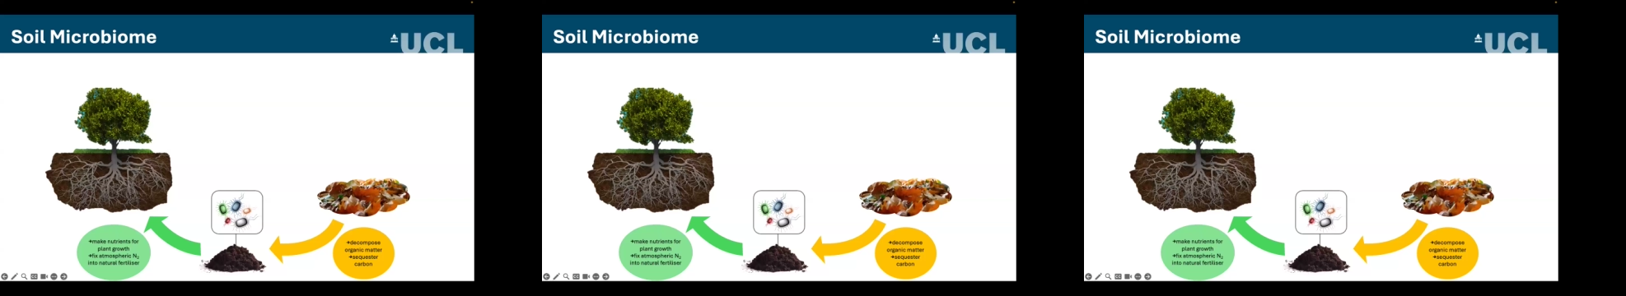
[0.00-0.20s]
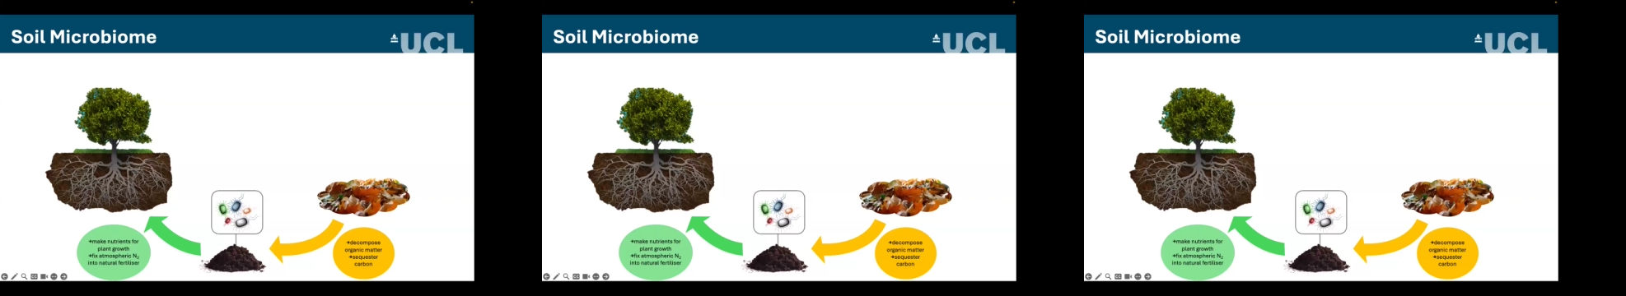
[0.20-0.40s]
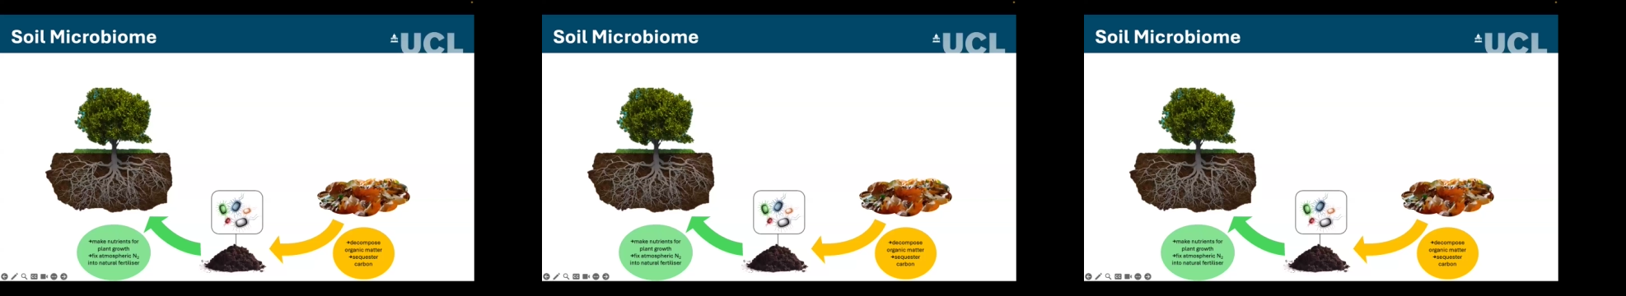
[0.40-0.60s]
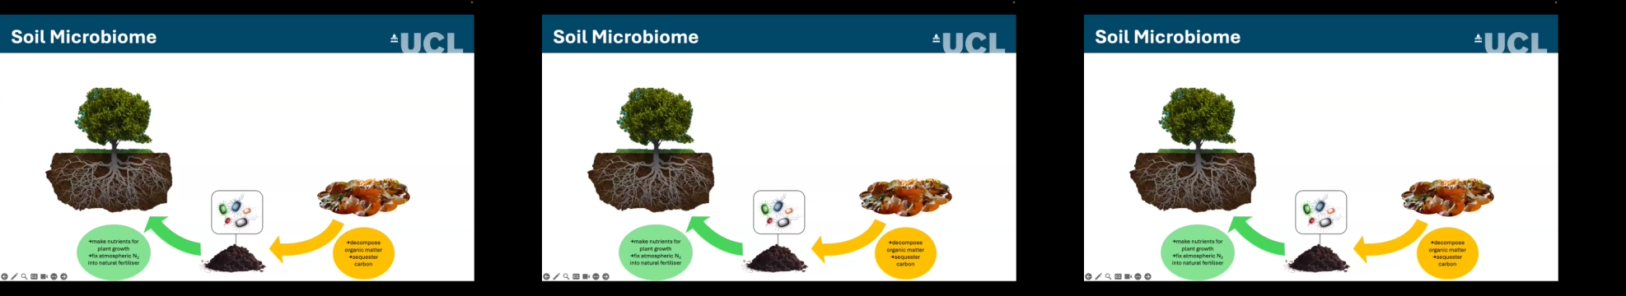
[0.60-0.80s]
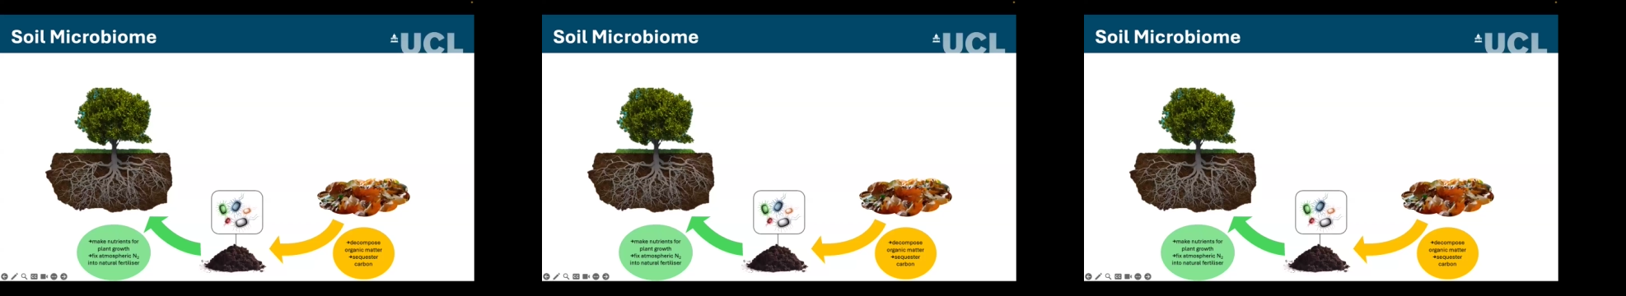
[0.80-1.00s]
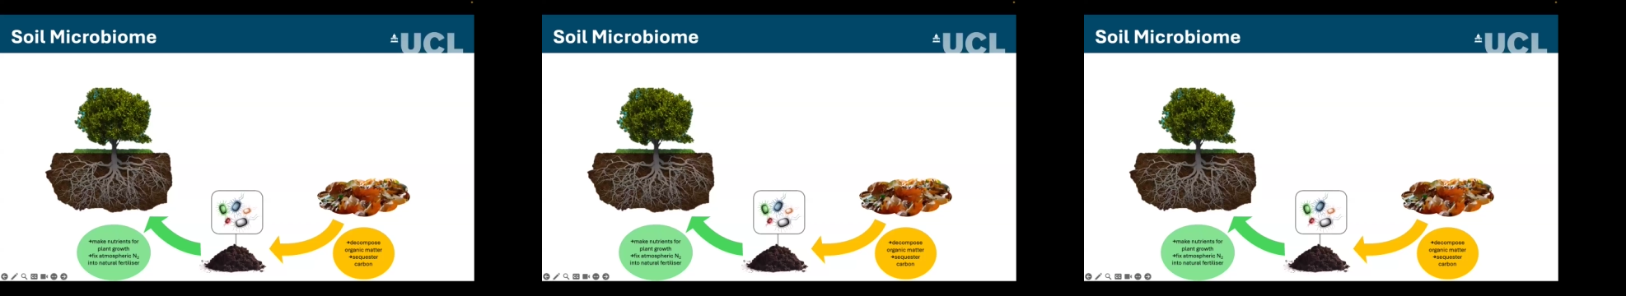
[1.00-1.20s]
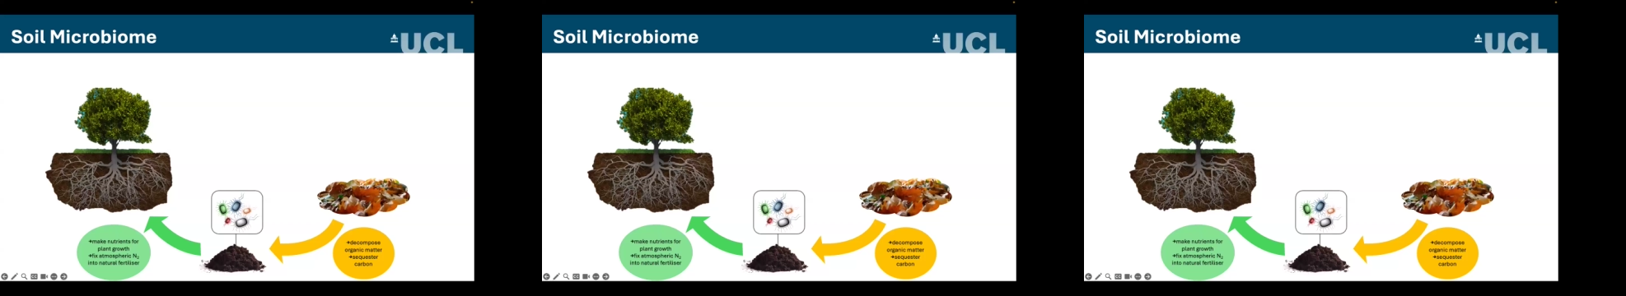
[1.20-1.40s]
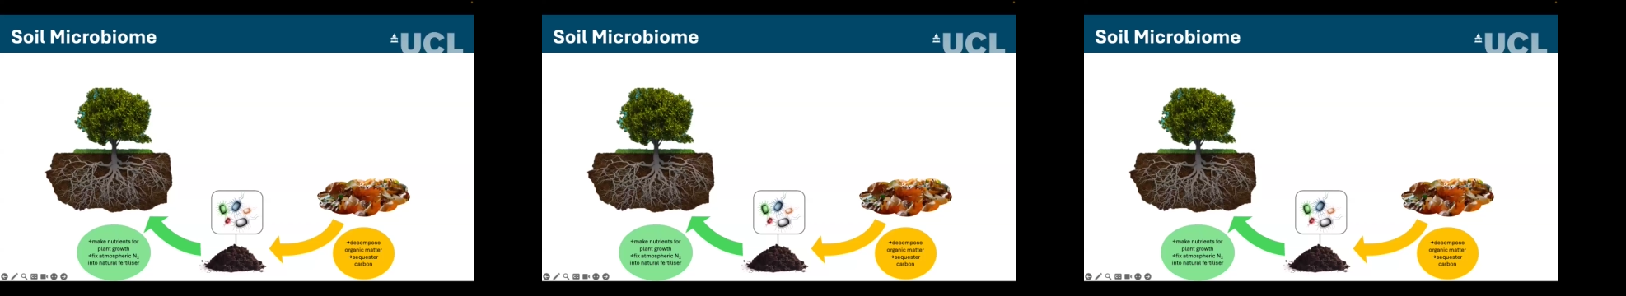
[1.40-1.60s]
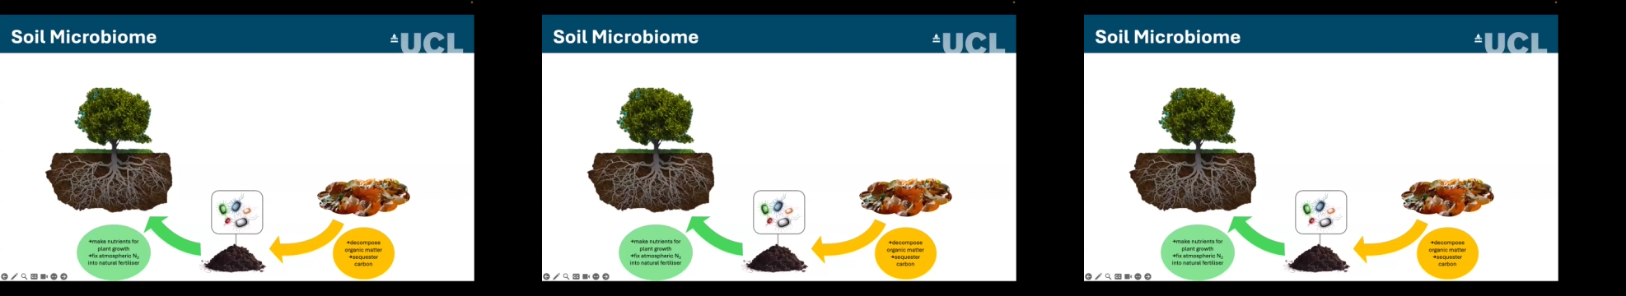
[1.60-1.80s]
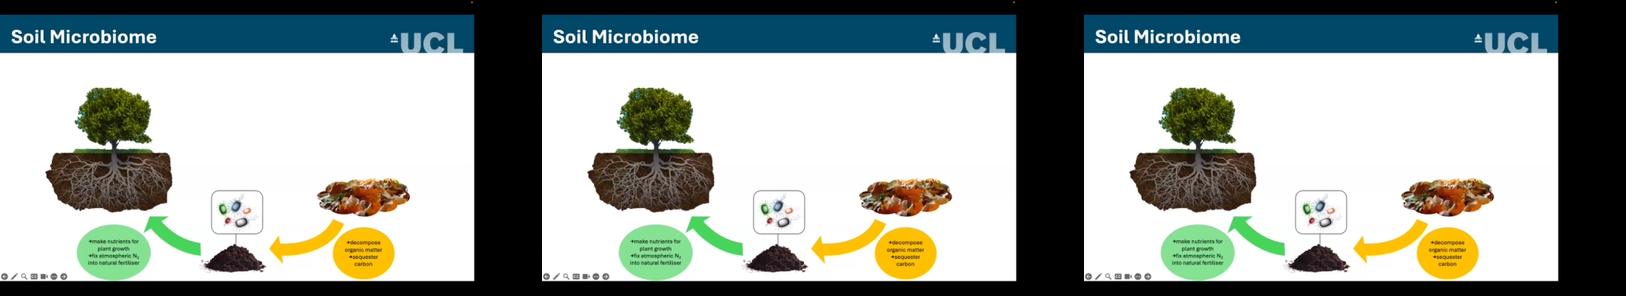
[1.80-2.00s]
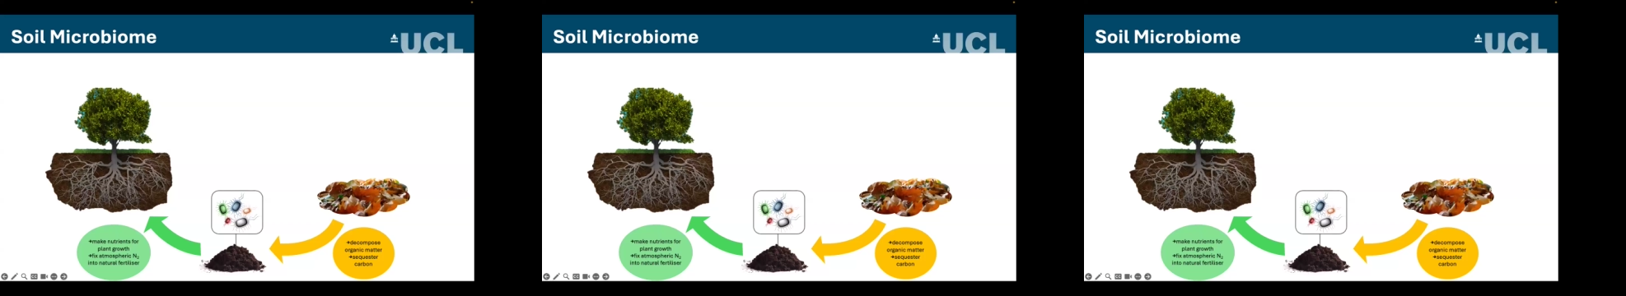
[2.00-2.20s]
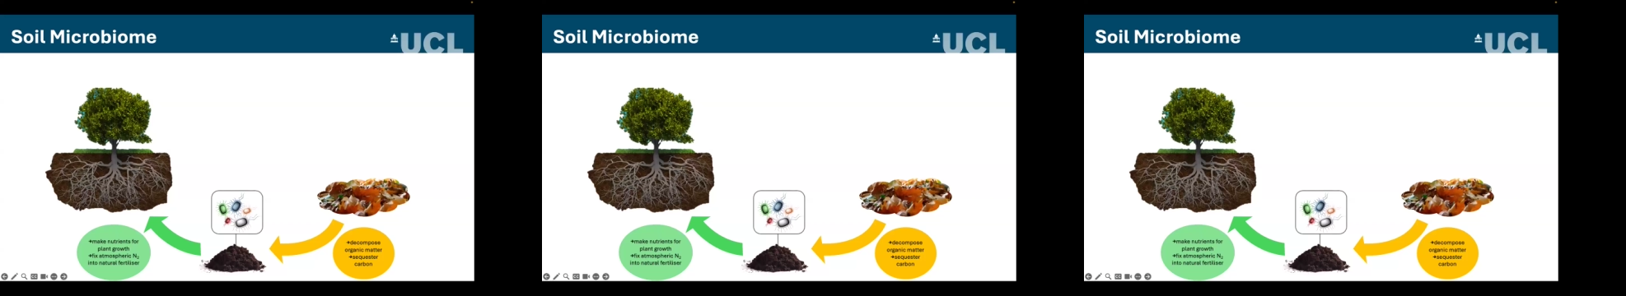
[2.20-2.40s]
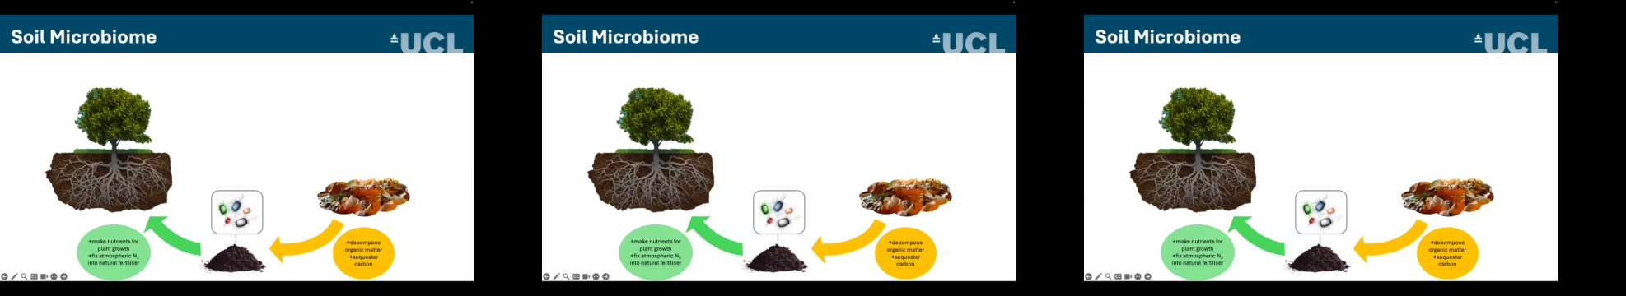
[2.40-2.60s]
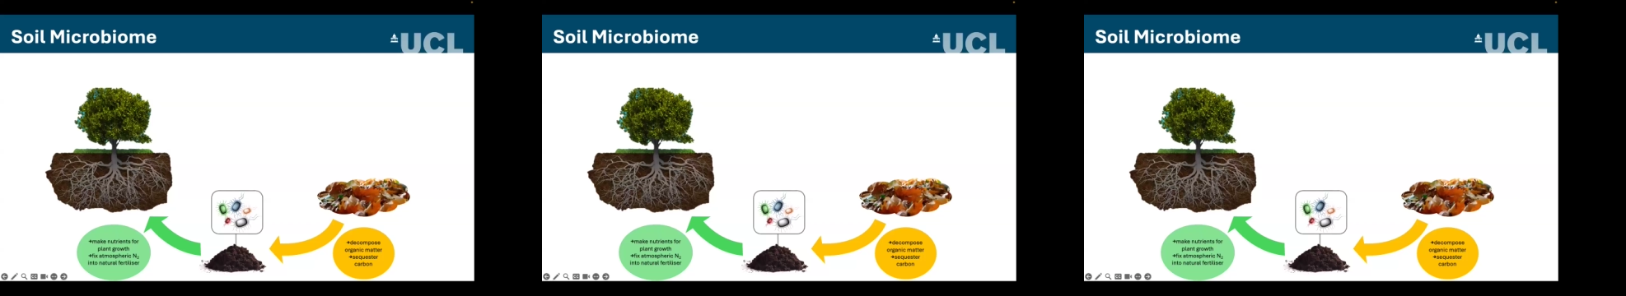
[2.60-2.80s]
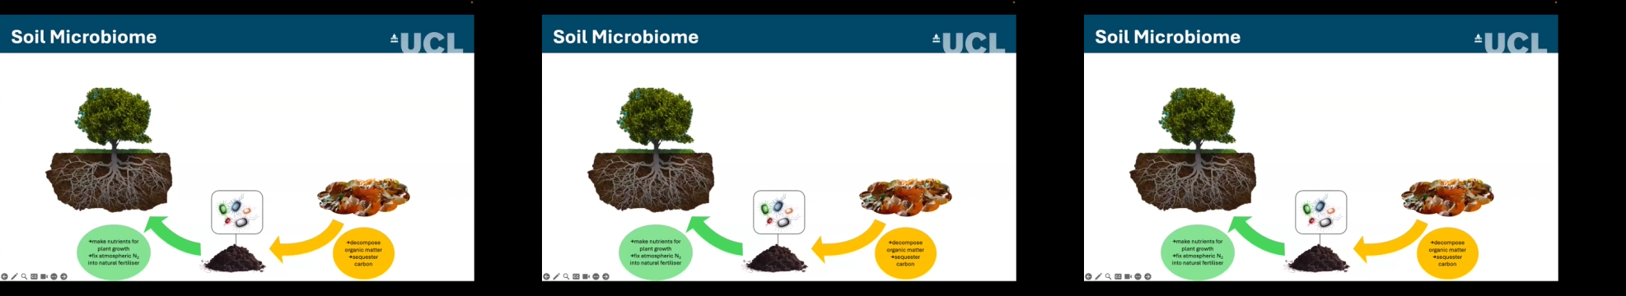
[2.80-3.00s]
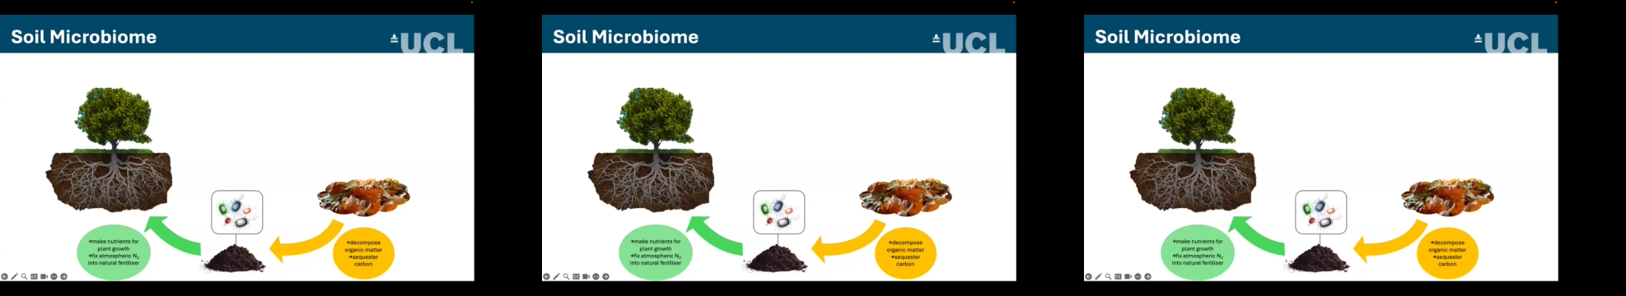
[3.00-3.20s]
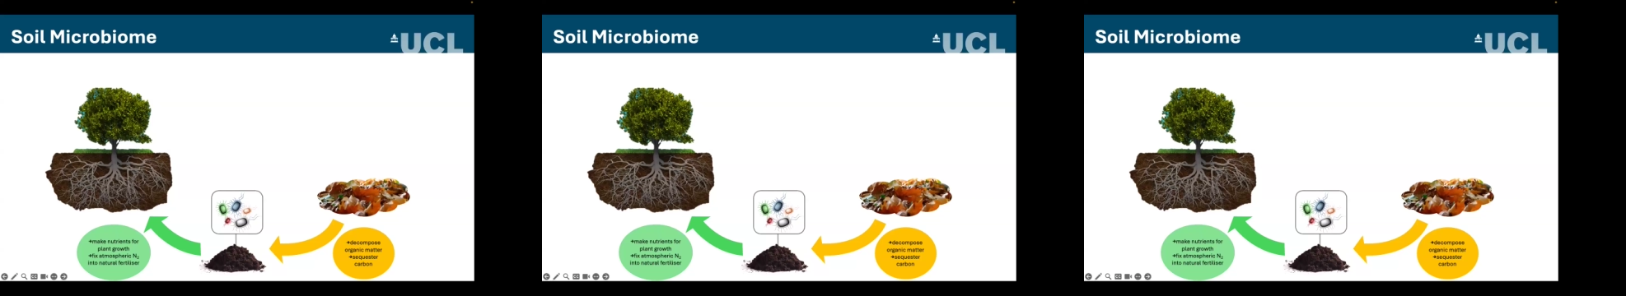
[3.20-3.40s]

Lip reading: Nobody's mouth can be seen.